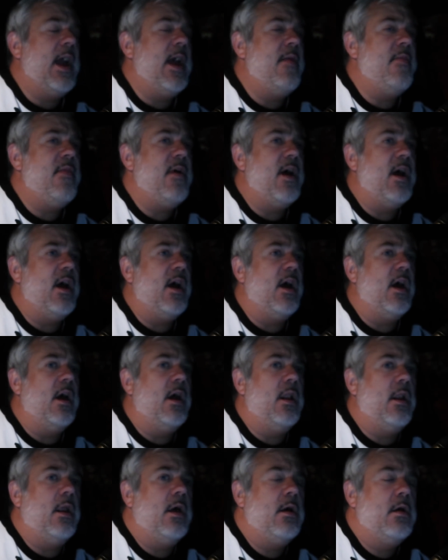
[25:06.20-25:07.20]
And
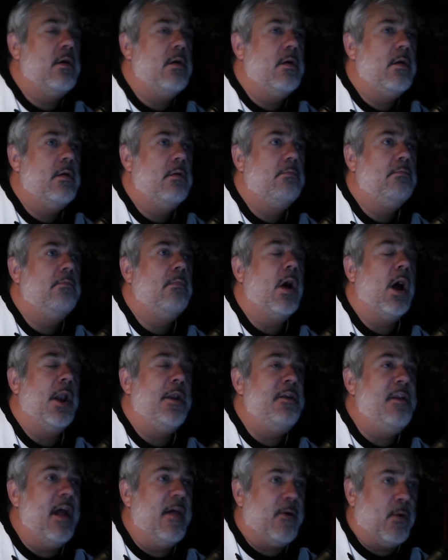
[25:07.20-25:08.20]
then
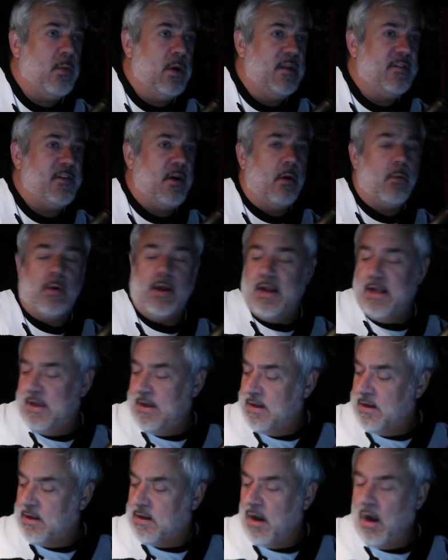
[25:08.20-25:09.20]
another one's
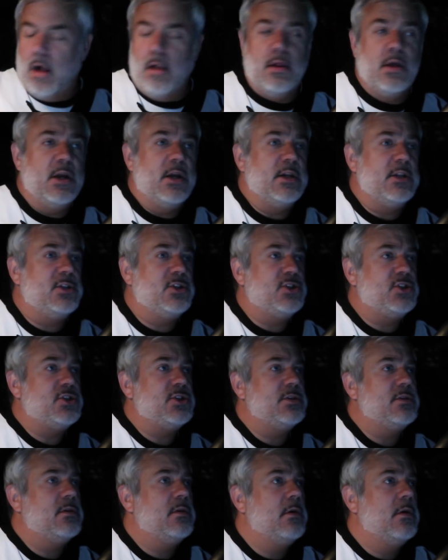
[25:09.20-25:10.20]
already in
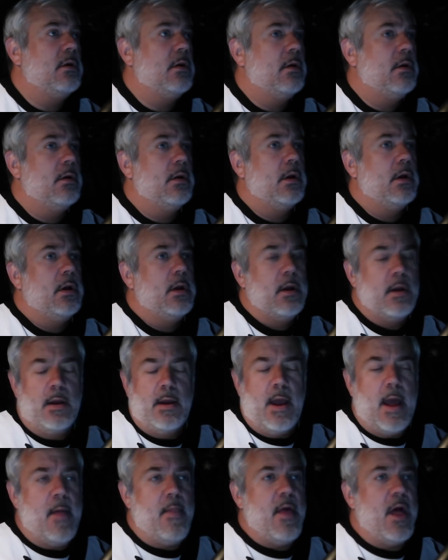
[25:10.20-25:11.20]
college.
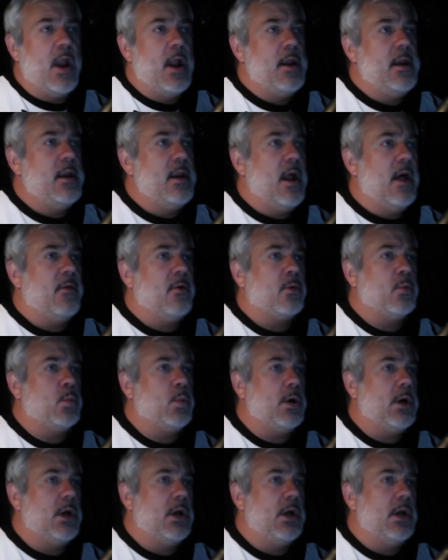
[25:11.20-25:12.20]
And then another
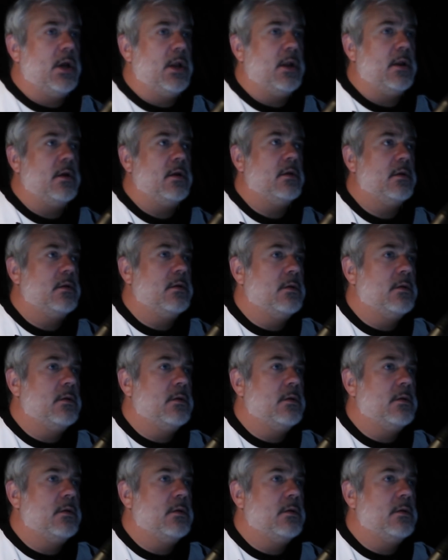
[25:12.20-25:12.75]
one,